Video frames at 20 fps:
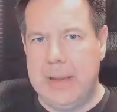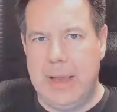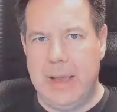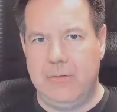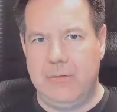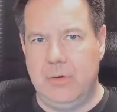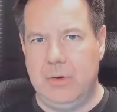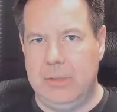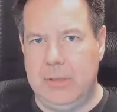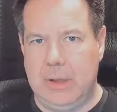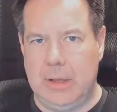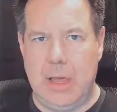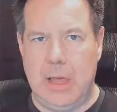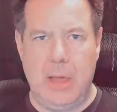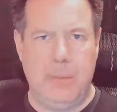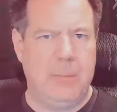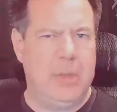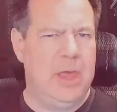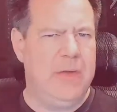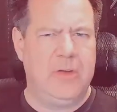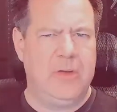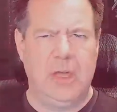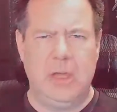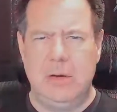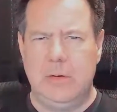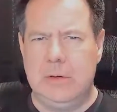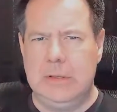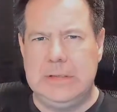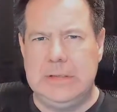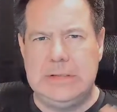everything up, giving
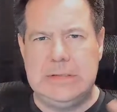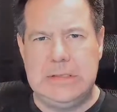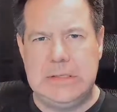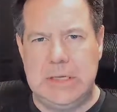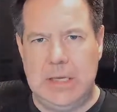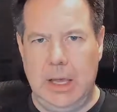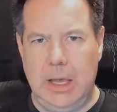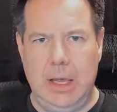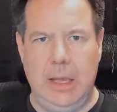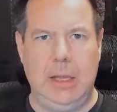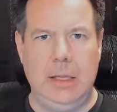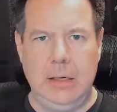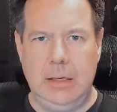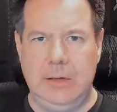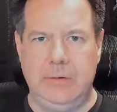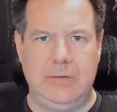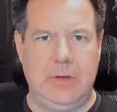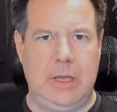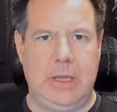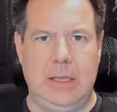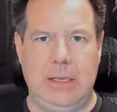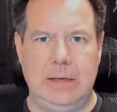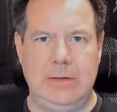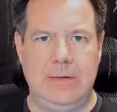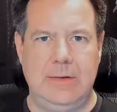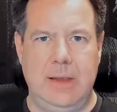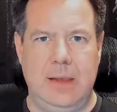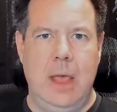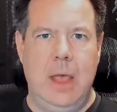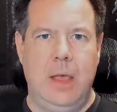you a ton of
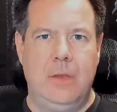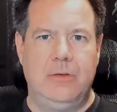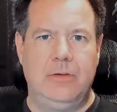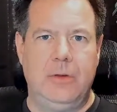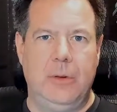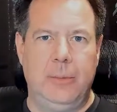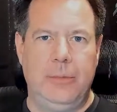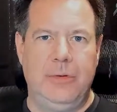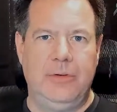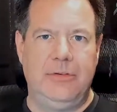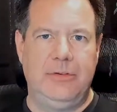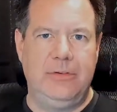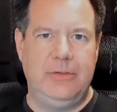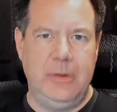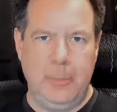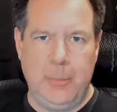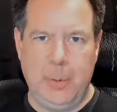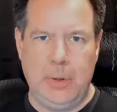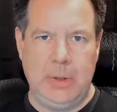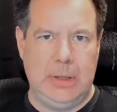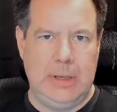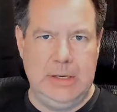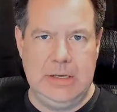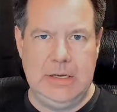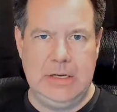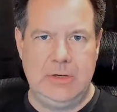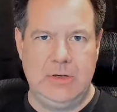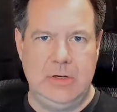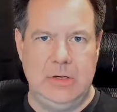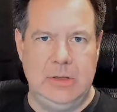content, some simple
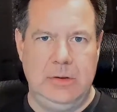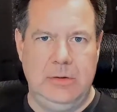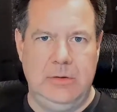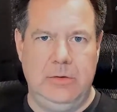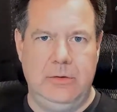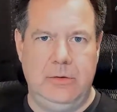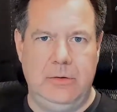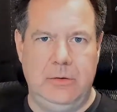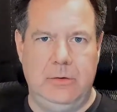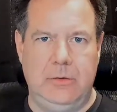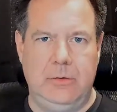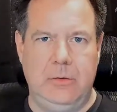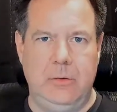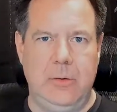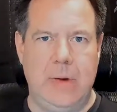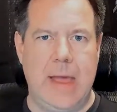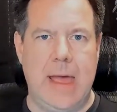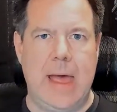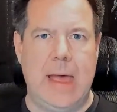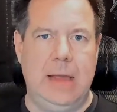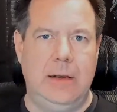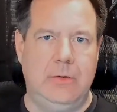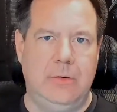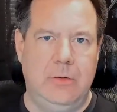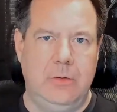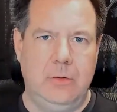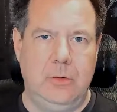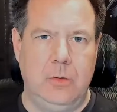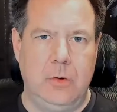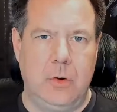additions to add
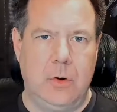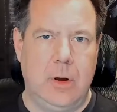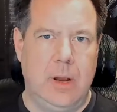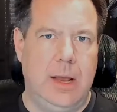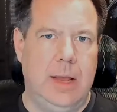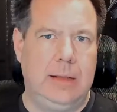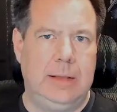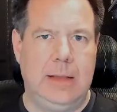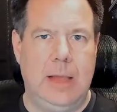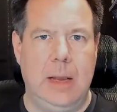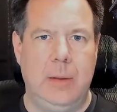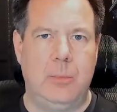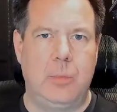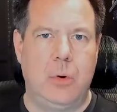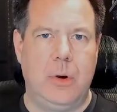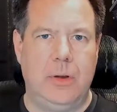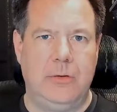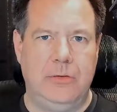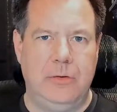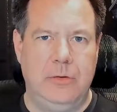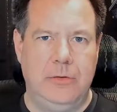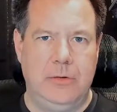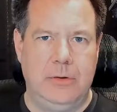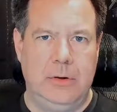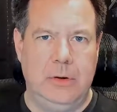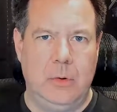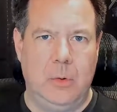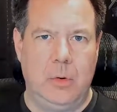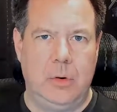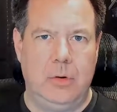to your online presence
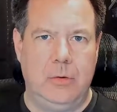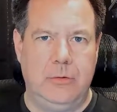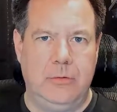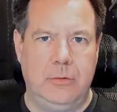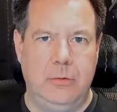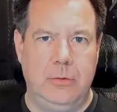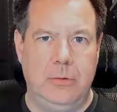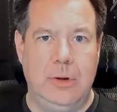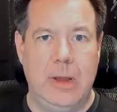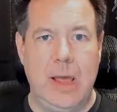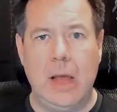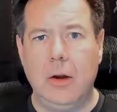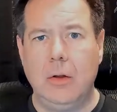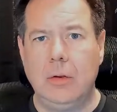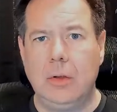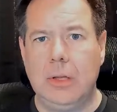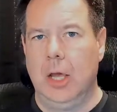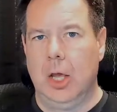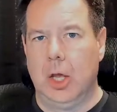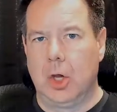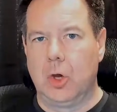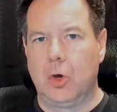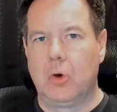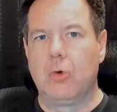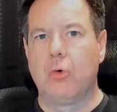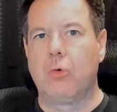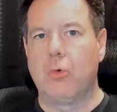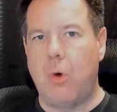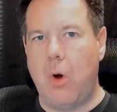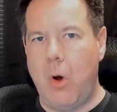in order to not only
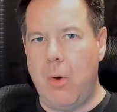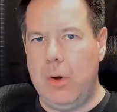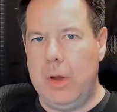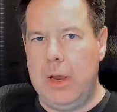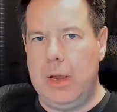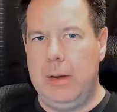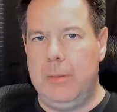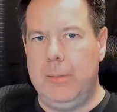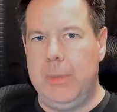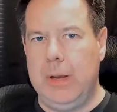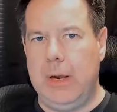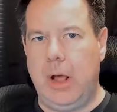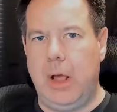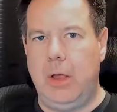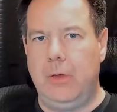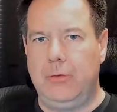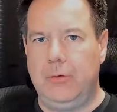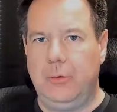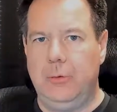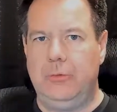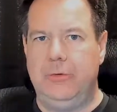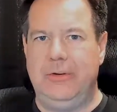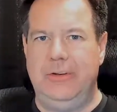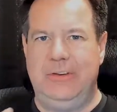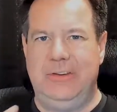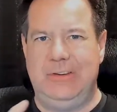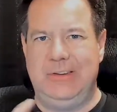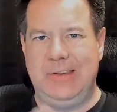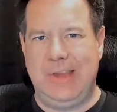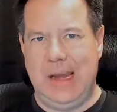grow it, but also
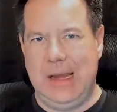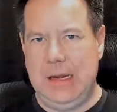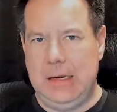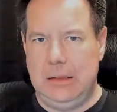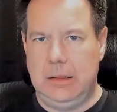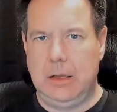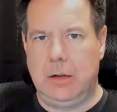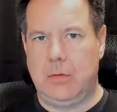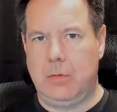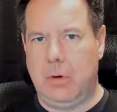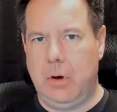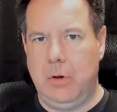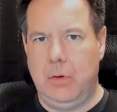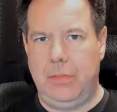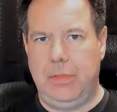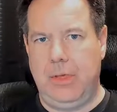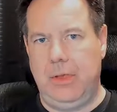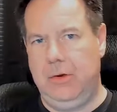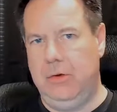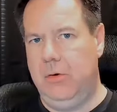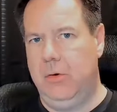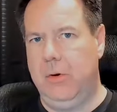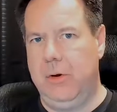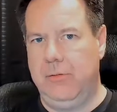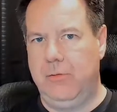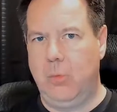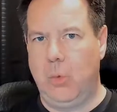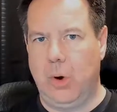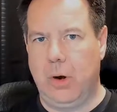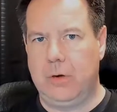sustain the growth that you
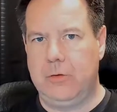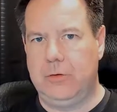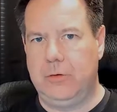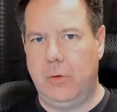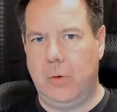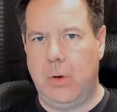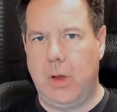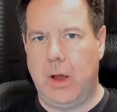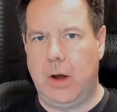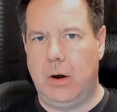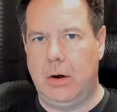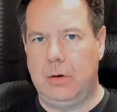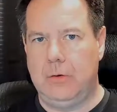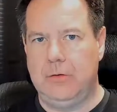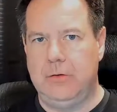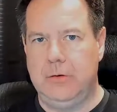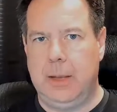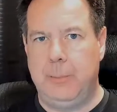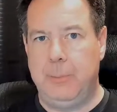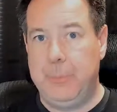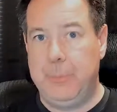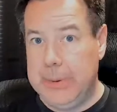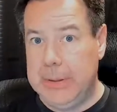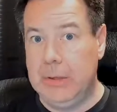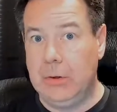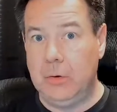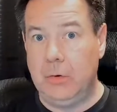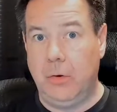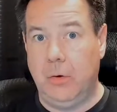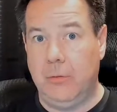have worked so hard to
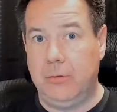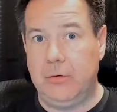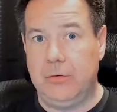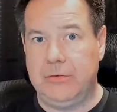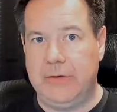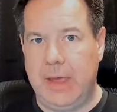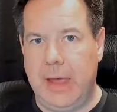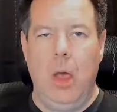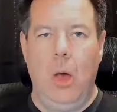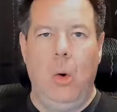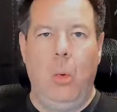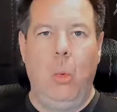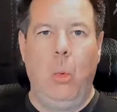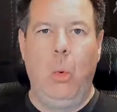build over time.